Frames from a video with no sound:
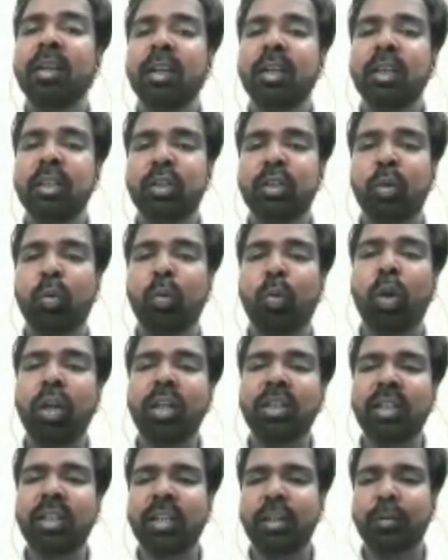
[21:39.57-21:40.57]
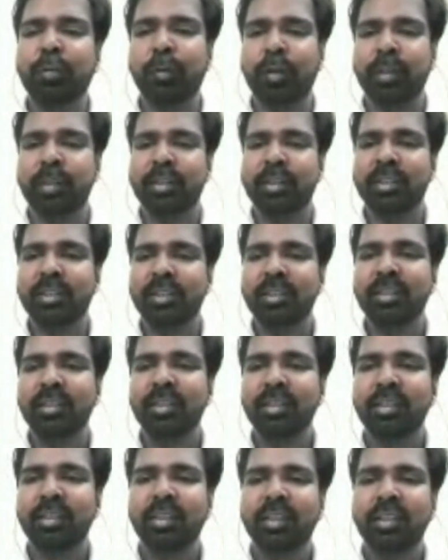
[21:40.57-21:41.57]
So what is the difference?
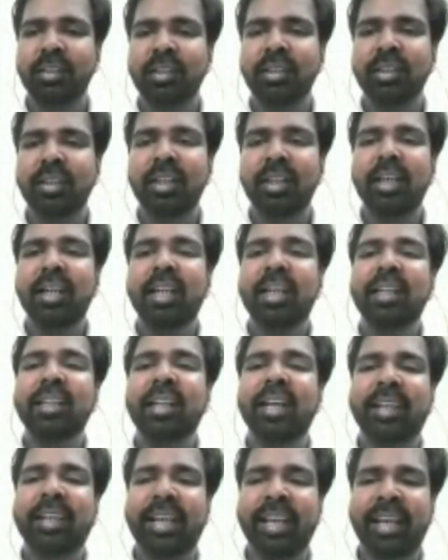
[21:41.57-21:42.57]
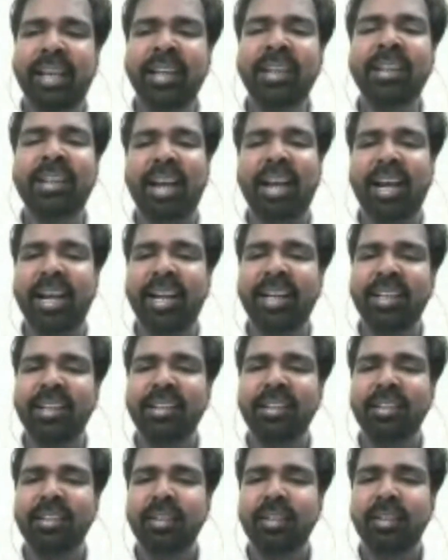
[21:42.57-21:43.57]
the king died
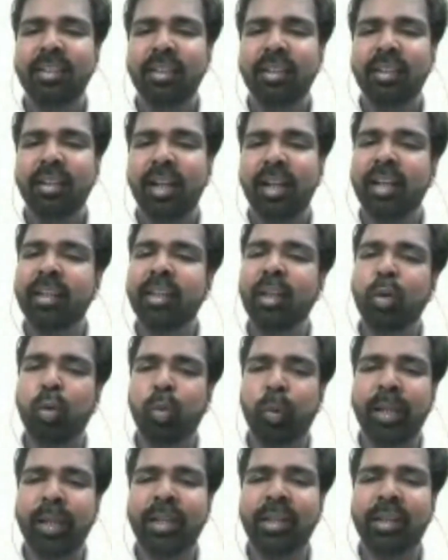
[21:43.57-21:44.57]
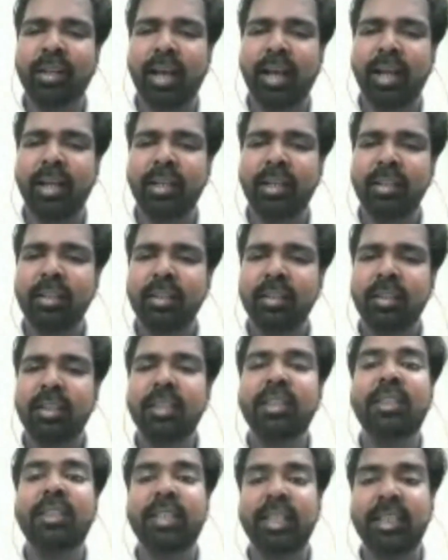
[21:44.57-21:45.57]
and the queen died
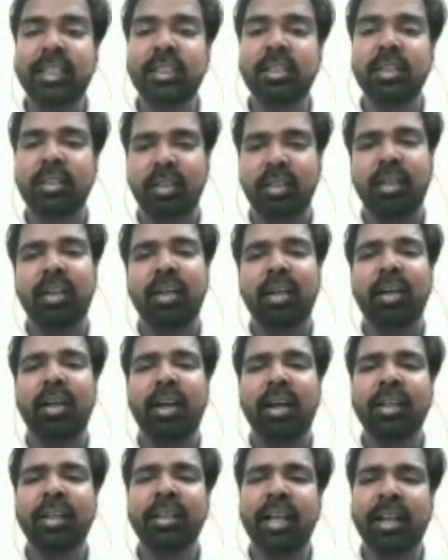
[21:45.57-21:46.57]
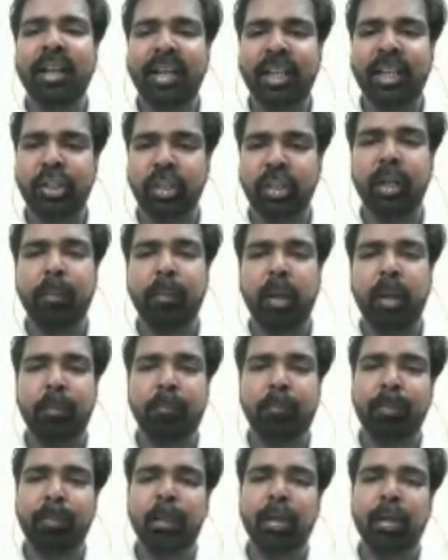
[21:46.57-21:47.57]
is just a narration, a,
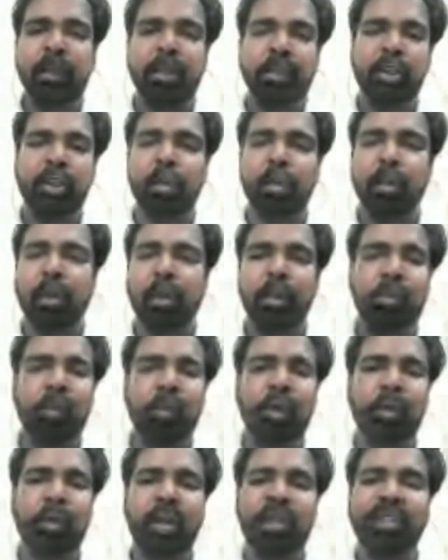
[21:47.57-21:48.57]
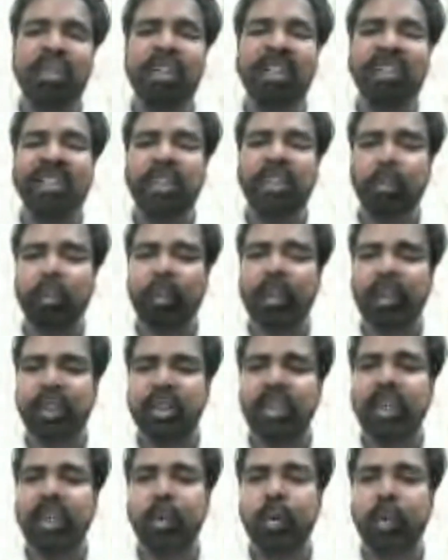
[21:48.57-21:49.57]
a, a story, what do you call a, a
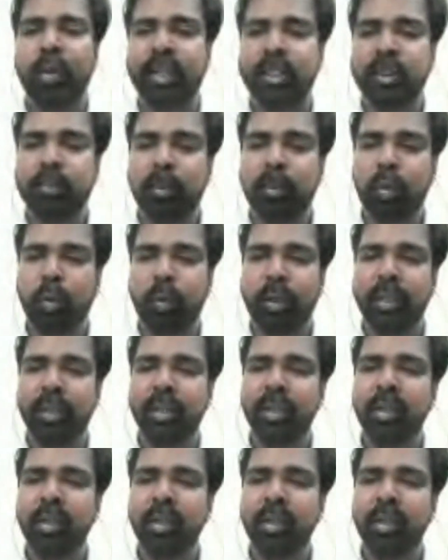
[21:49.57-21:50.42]
situation that you are exploring.